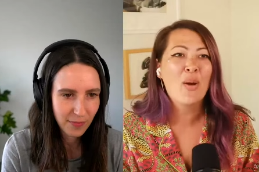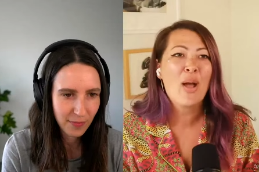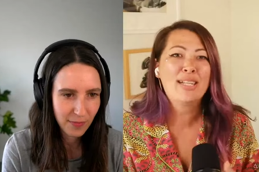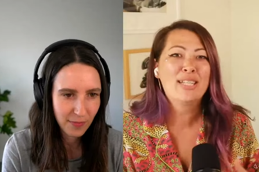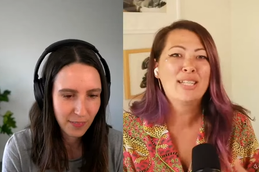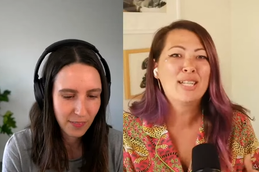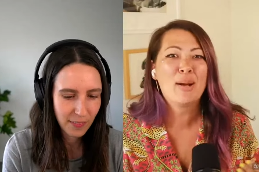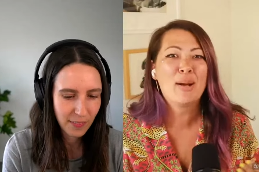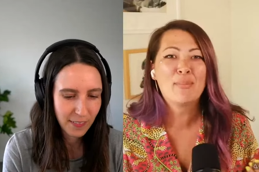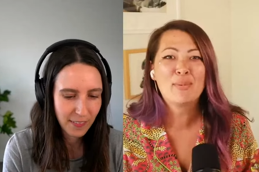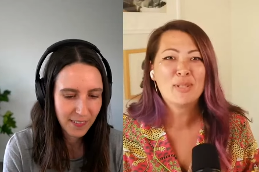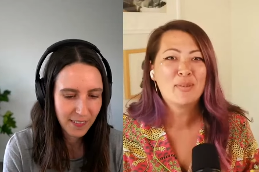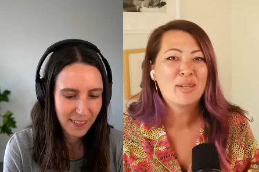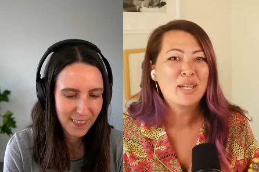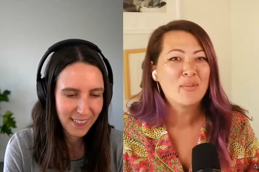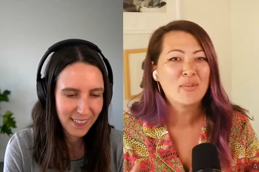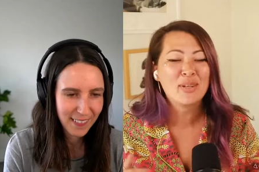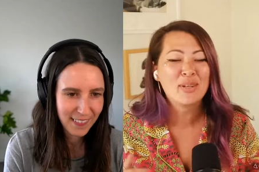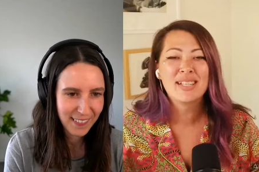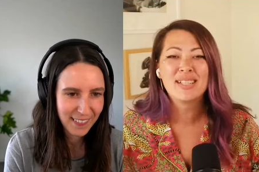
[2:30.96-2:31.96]
Speaker 1: ended up doing
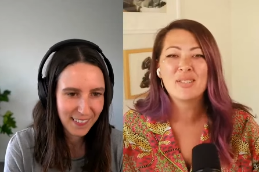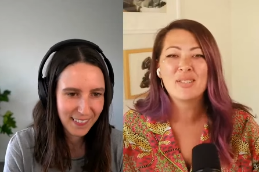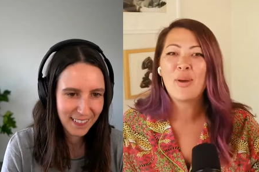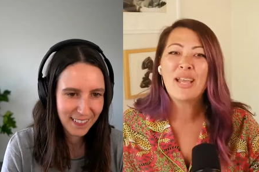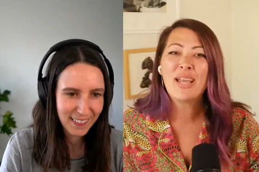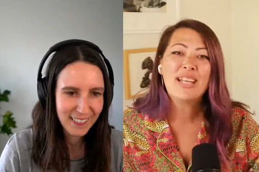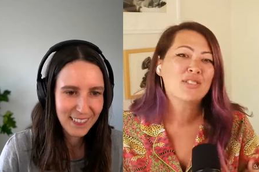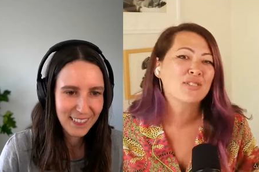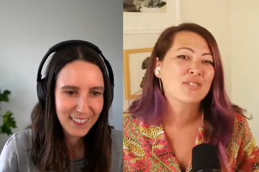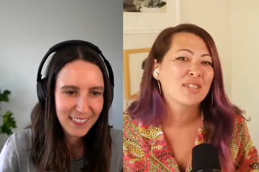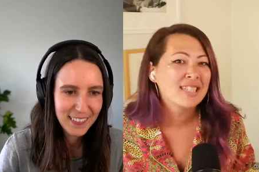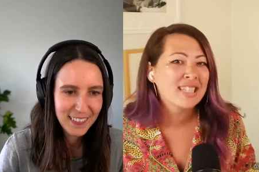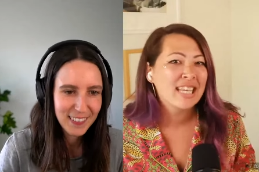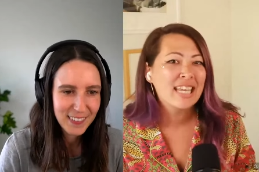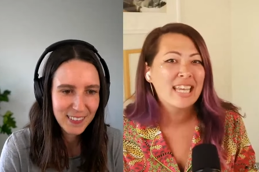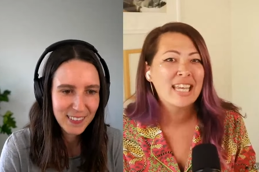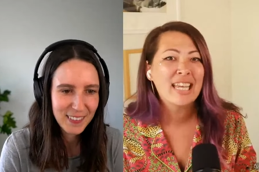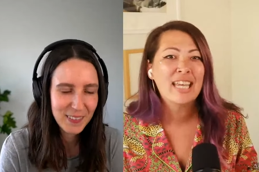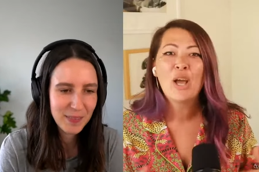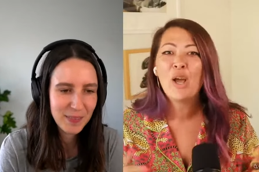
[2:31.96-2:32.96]
was
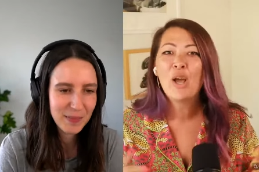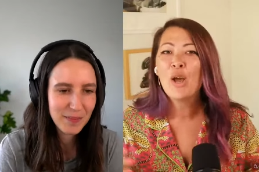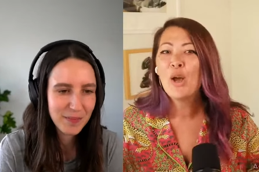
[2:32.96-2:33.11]
waitressing,